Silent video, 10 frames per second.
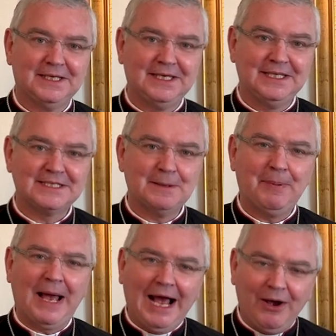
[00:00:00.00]
It's a
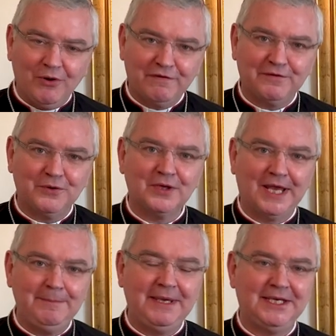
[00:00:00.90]
powerful
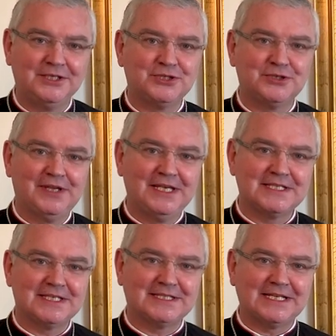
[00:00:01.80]
image,
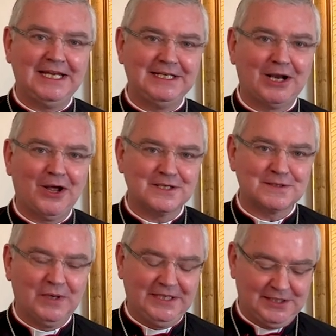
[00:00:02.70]
this stained glass
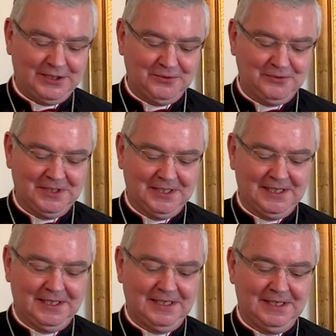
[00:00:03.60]
window,
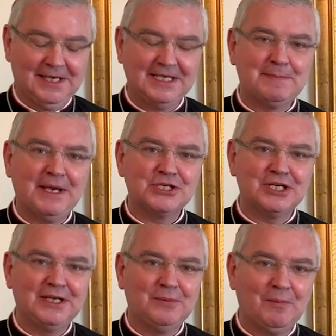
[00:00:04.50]

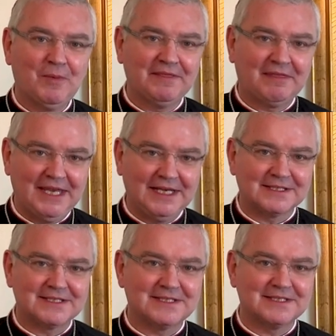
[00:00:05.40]
especially when one
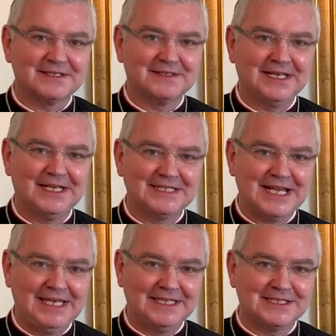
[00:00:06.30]
thinks that it
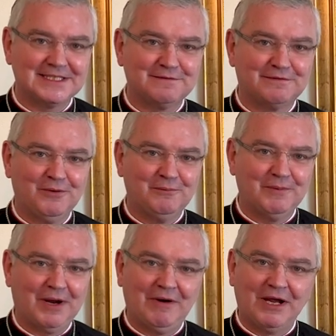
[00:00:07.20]
dates
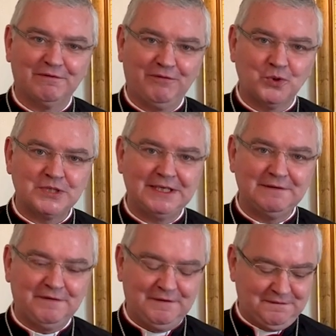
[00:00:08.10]
from around
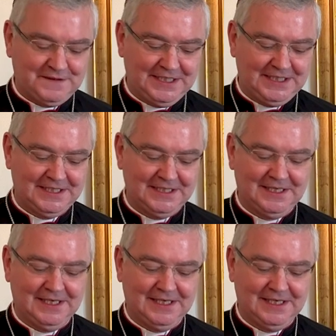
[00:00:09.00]
1450